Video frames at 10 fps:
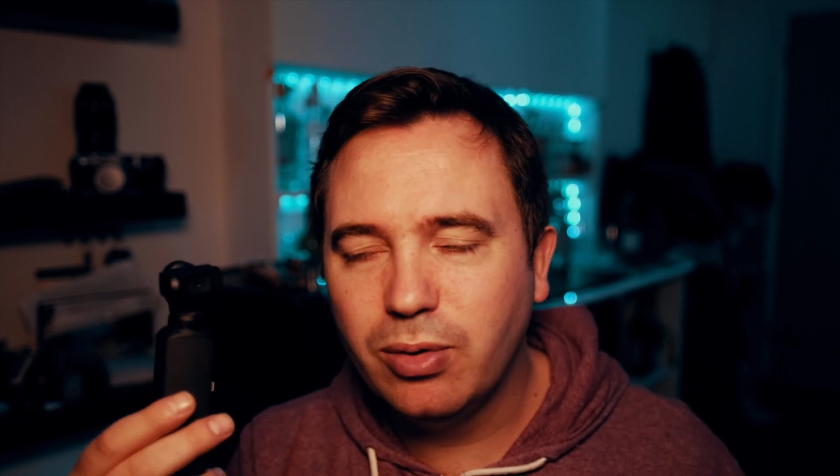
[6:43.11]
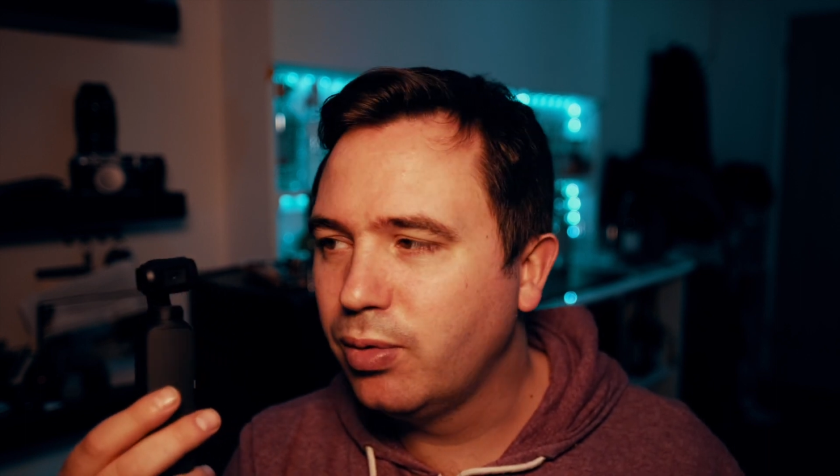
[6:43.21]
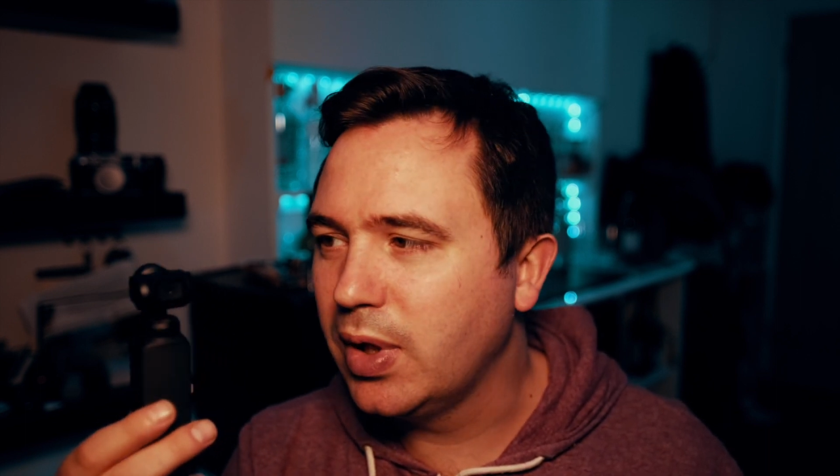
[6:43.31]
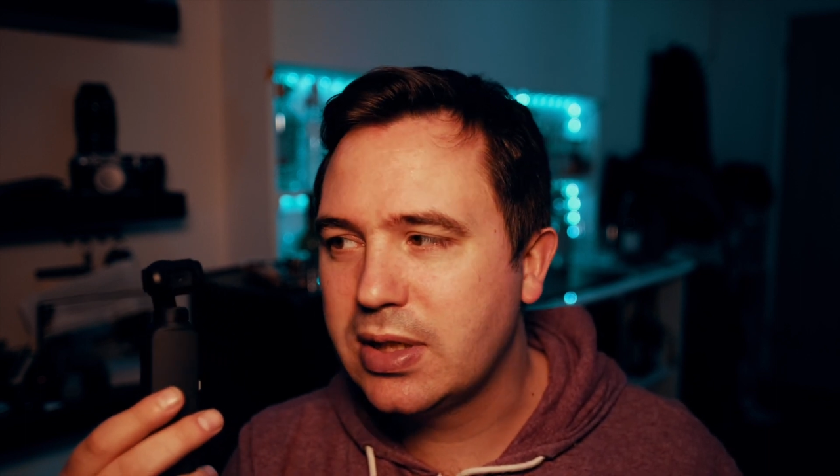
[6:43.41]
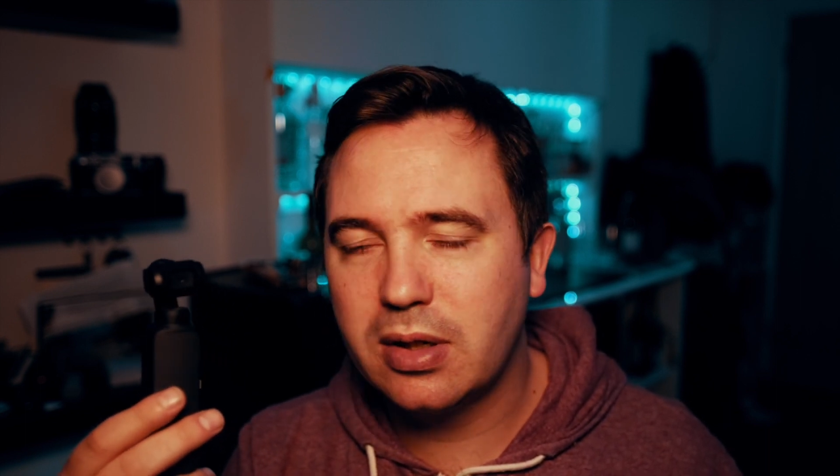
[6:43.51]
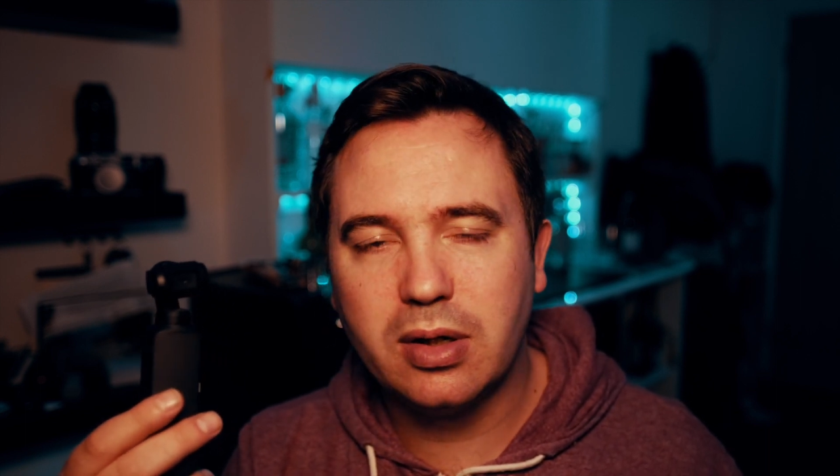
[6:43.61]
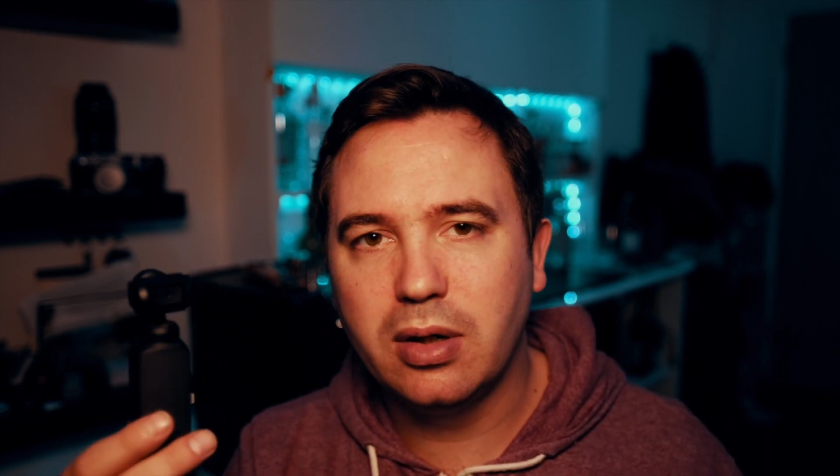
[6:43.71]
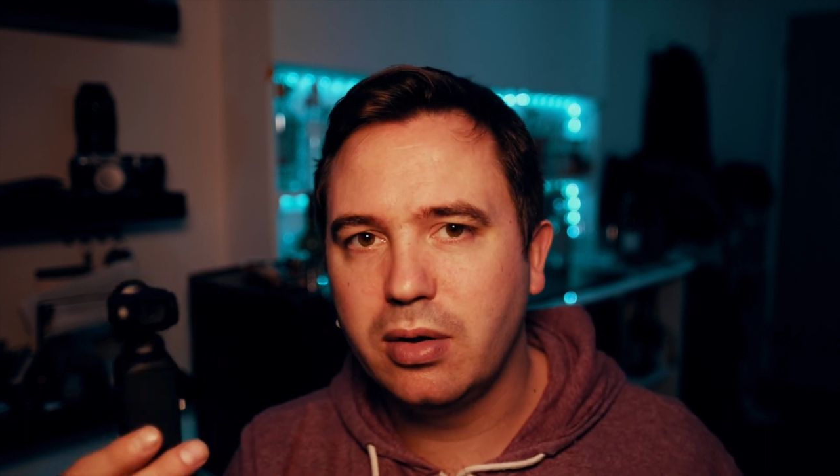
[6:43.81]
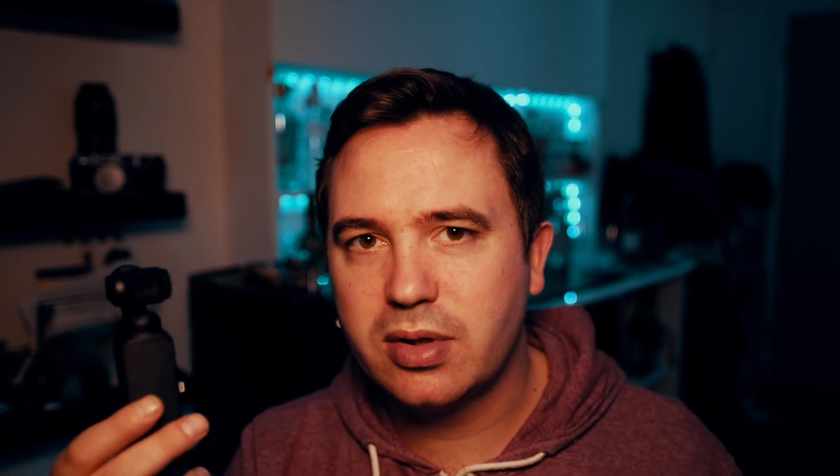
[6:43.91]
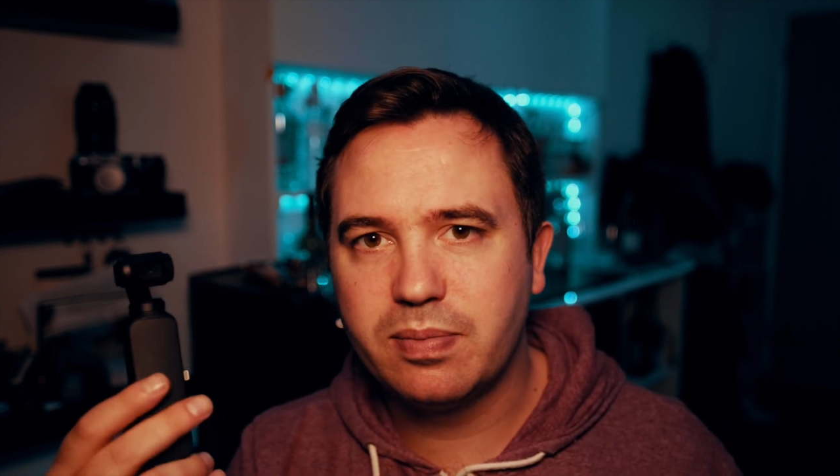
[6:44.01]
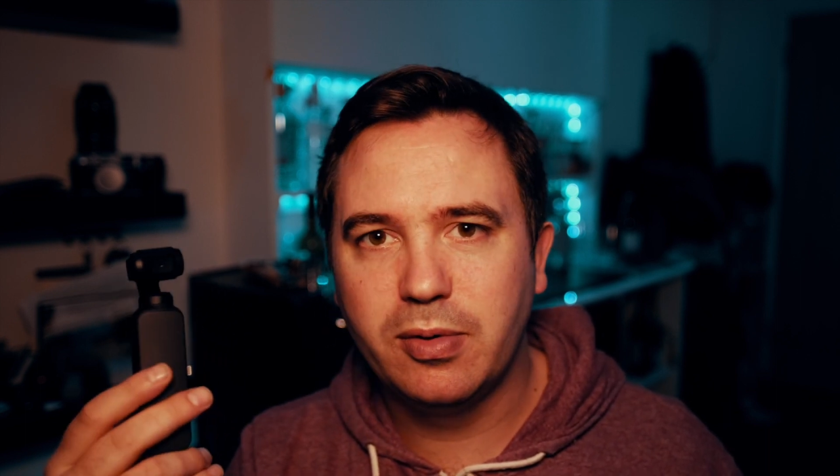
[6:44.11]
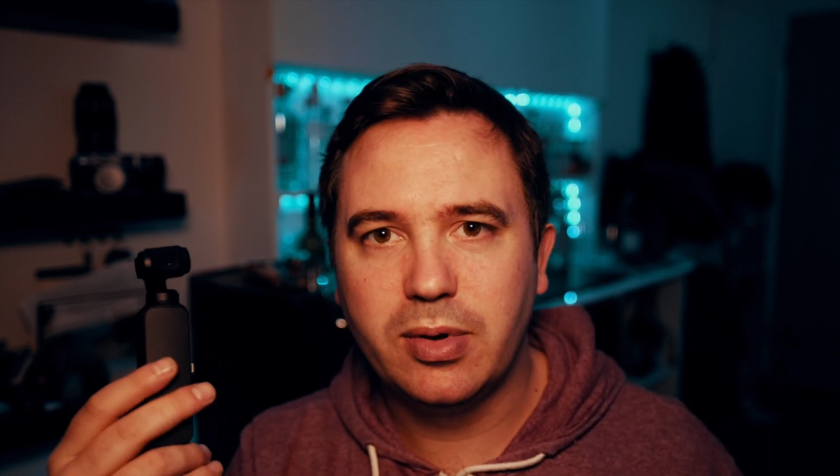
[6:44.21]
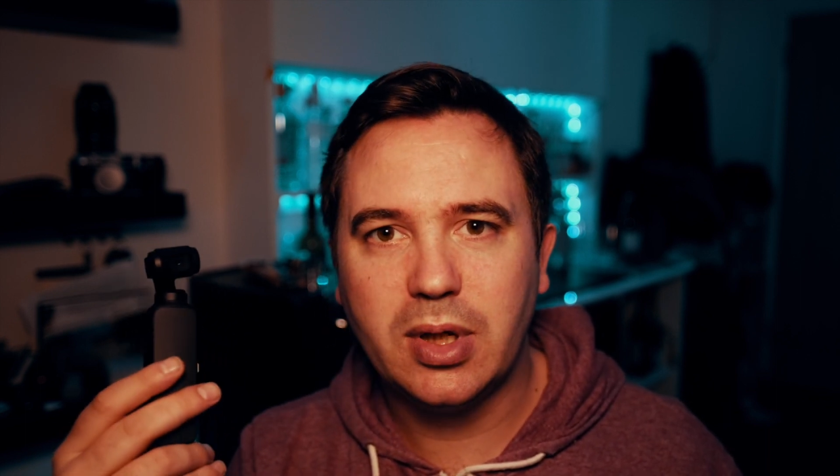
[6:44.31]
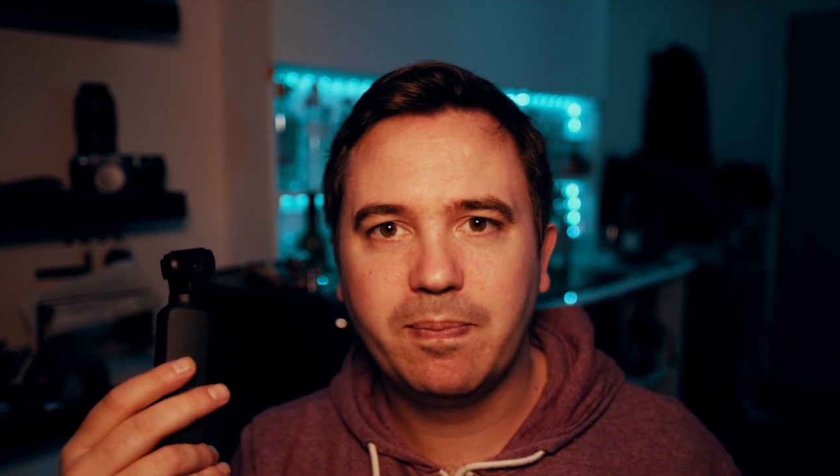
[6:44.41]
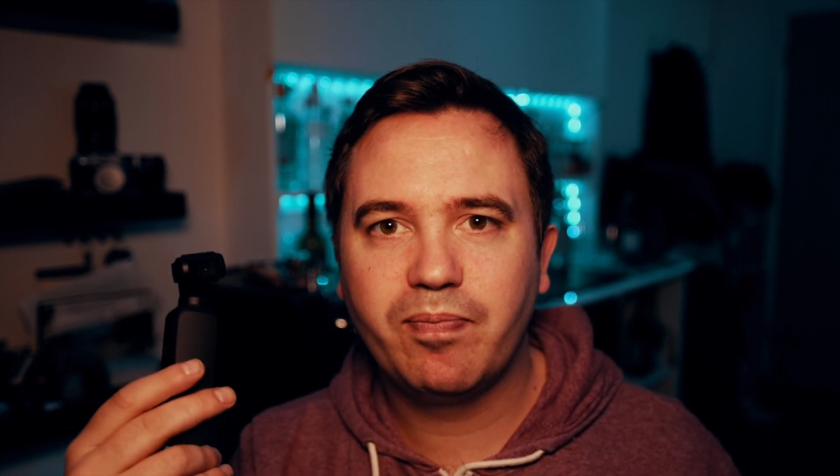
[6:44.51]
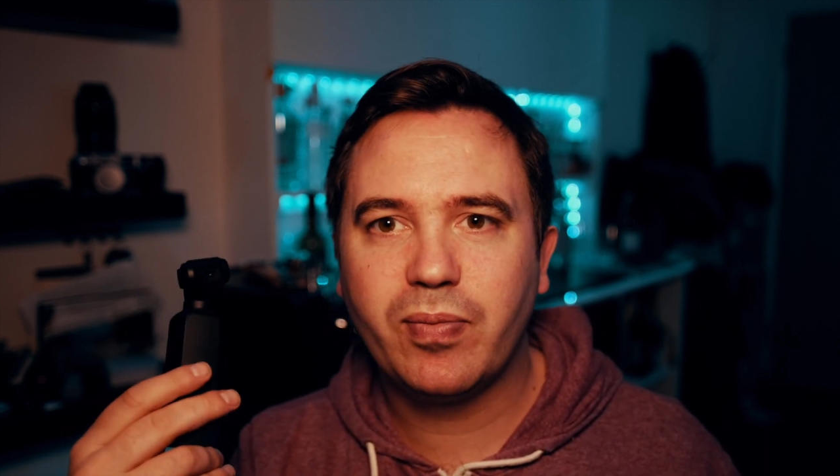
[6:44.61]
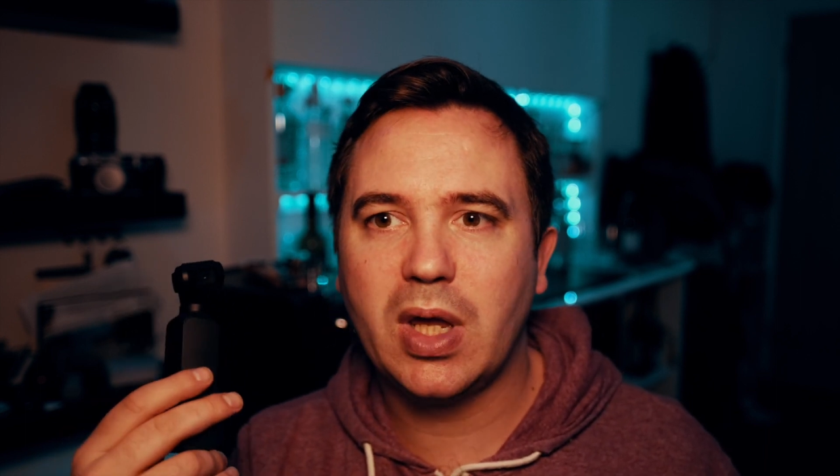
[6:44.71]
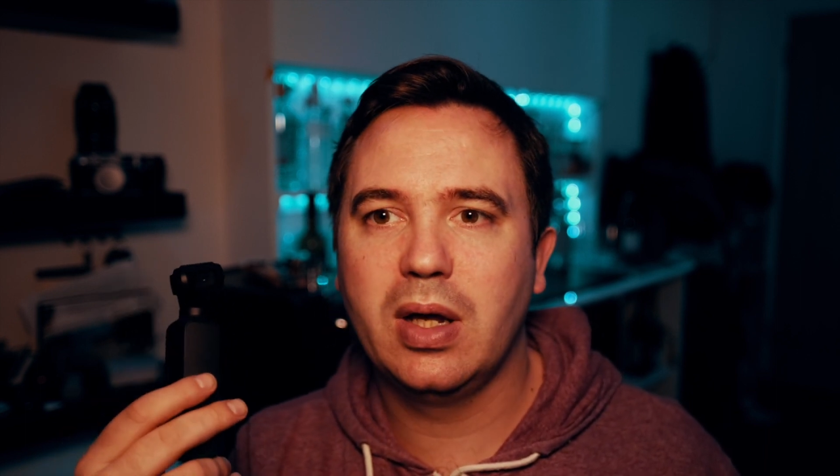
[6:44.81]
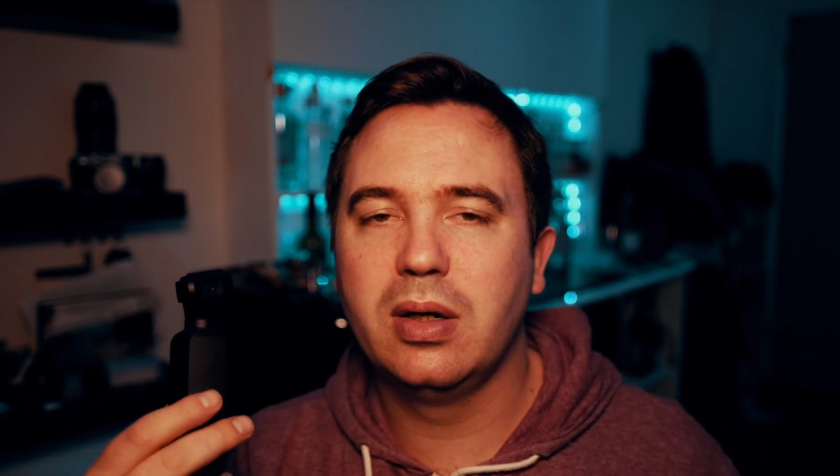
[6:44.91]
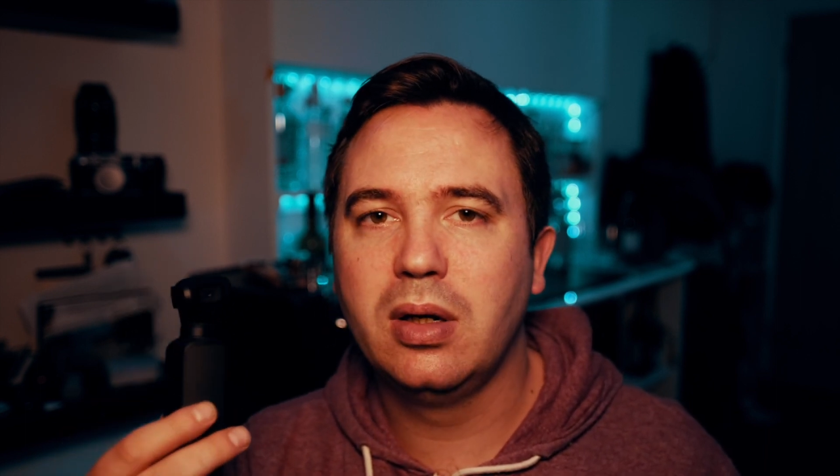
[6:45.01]
always going to look smoother
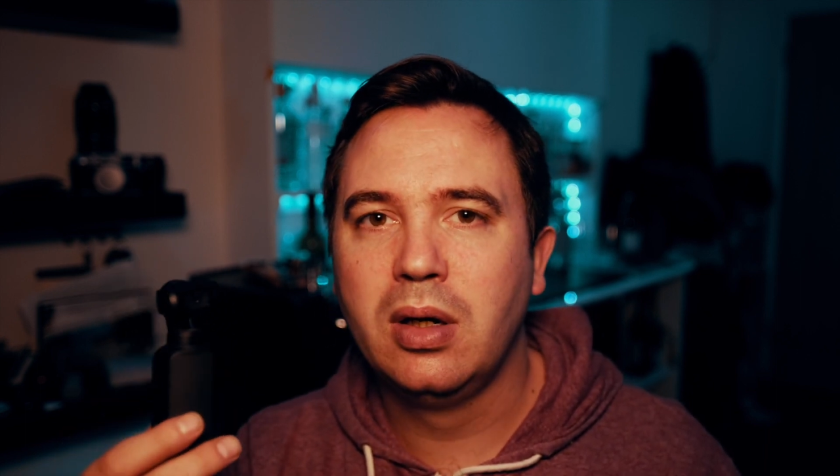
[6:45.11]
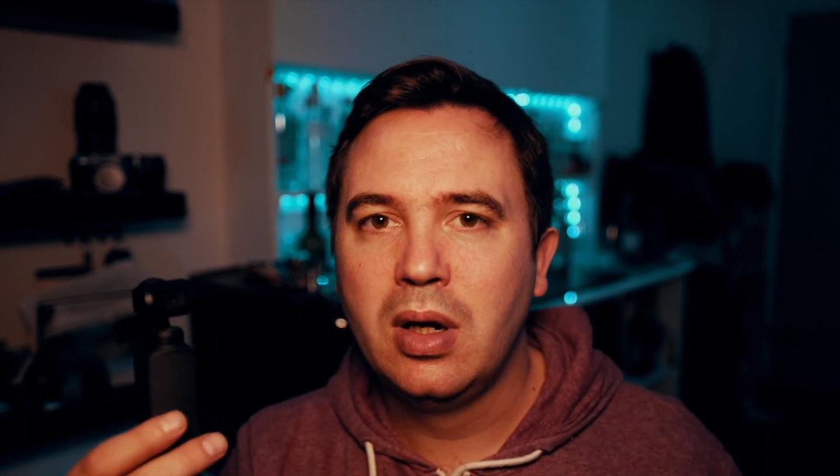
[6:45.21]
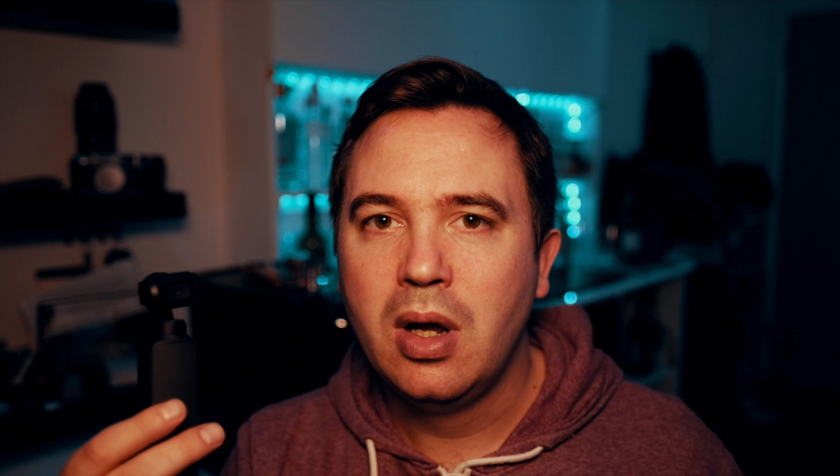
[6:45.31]
and